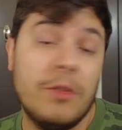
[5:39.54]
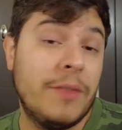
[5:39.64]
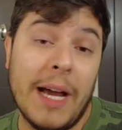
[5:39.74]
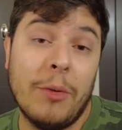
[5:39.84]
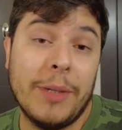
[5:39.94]

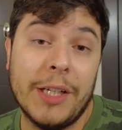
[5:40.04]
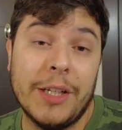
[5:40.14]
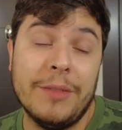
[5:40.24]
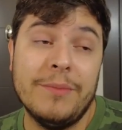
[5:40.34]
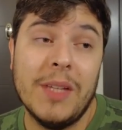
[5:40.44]
That will be
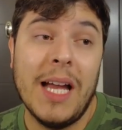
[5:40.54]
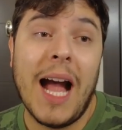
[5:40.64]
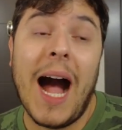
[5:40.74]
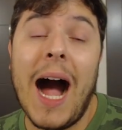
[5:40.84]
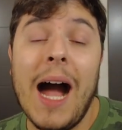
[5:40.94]
good.
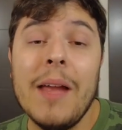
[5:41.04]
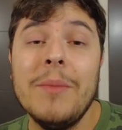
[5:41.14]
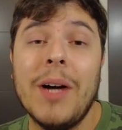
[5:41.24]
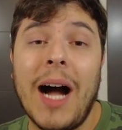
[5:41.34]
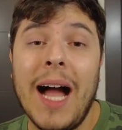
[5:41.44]

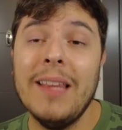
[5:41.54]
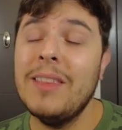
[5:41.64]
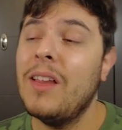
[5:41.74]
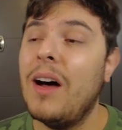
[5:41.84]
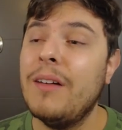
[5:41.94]
I'm I
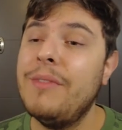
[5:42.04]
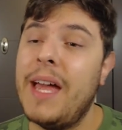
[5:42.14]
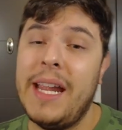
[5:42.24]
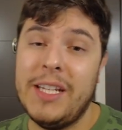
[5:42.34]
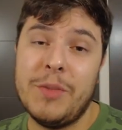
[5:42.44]
love
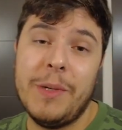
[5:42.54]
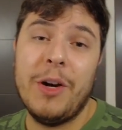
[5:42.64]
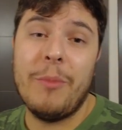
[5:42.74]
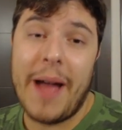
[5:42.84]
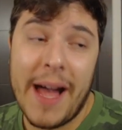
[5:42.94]
that
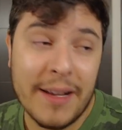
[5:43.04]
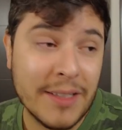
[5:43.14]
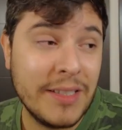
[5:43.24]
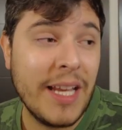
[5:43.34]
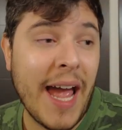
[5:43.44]
HBO
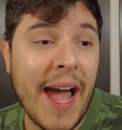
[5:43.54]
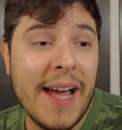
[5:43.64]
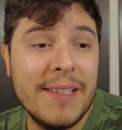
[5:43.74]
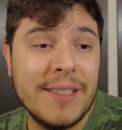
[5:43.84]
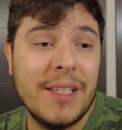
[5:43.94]
Max
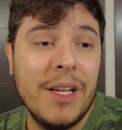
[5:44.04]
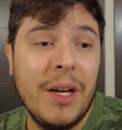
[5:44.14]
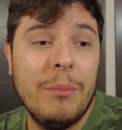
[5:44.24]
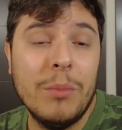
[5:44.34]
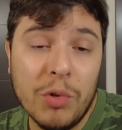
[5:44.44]
has
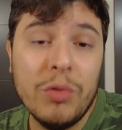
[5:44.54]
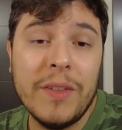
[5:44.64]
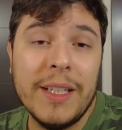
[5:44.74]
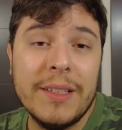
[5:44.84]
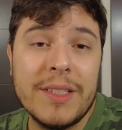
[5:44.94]

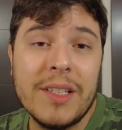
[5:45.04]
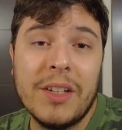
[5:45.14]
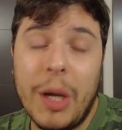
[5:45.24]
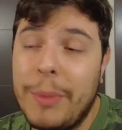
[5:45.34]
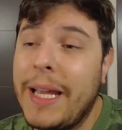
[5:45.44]
movies
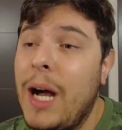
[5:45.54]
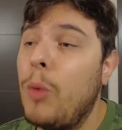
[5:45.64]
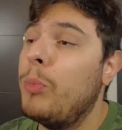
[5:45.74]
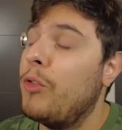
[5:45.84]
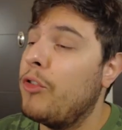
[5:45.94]
coming
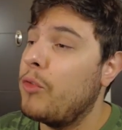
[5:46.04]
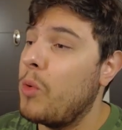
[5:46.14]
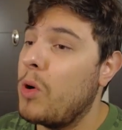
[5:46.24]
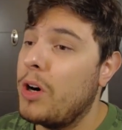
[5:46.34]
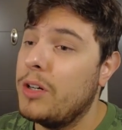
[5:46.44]
out
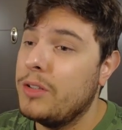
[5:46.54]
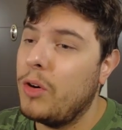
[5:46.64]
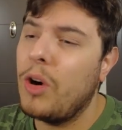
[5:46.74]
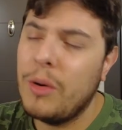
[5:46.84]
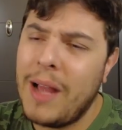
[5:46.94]
before
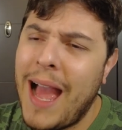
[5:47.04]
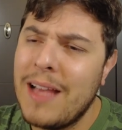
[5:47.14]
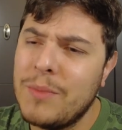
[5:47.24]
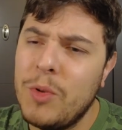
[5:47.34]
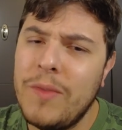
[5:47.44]
or
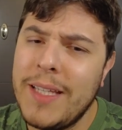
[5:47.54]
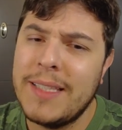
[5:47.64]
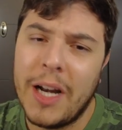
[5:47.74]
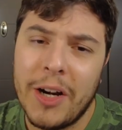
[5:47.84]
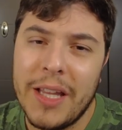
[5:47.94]
has movies
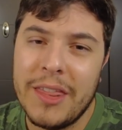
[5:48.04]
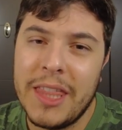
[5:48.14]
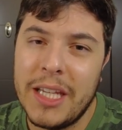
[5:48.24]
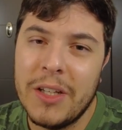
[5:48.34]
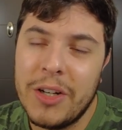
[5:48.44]
that are in
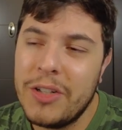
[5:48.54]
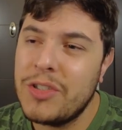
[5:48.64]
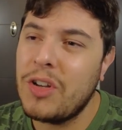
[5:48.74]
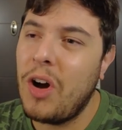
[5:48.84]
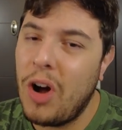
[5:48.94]

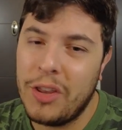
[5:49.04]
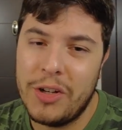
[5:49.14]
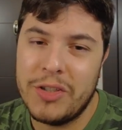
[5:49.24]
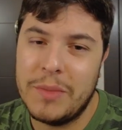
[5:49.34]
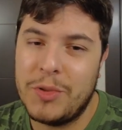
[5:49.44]
theaters on
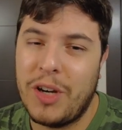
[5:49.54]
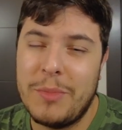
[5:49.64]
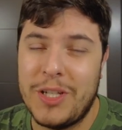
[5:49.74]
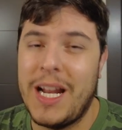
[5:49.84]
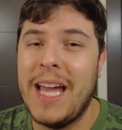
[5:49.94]
their
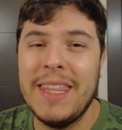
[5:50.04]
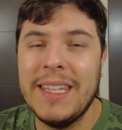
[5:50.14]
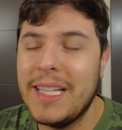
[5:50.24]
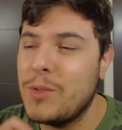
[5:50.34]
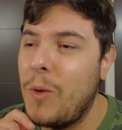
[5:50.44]
subscription. I
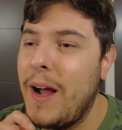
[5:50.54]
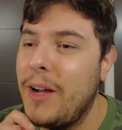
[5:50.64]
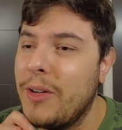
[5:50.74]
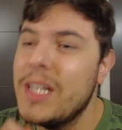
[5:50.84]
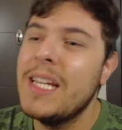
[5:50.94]
think that's
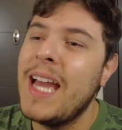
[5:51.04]
wild.